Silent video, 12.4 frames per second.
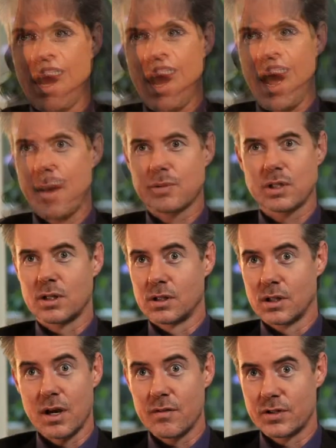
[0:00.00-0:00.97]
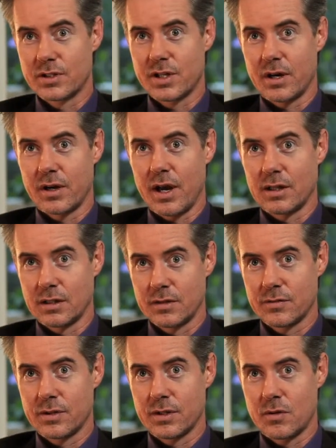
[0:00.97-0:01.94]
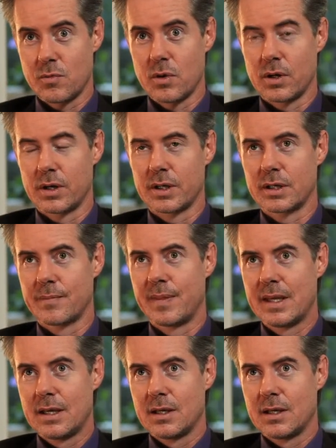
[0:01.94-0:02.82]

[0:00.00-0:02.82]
I absolutely love this area. I live in the community.